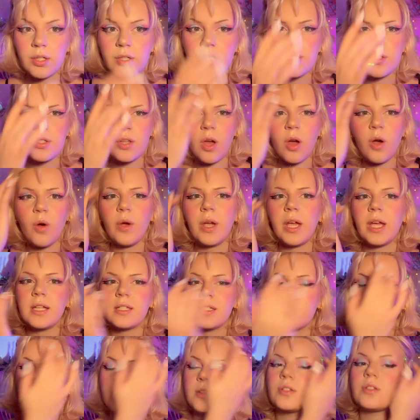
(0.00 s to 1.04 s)
so it
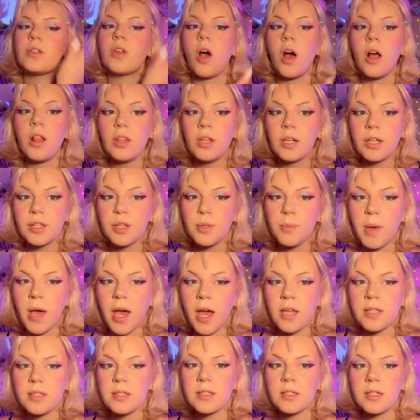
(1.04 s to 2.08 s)
does not look the
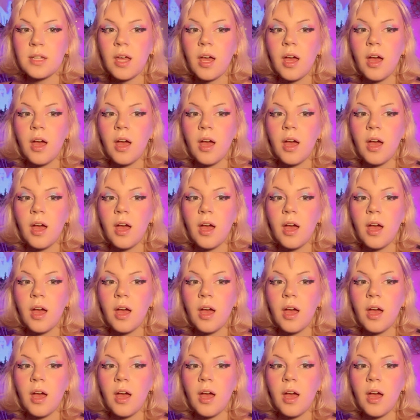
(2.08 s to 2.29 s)
best.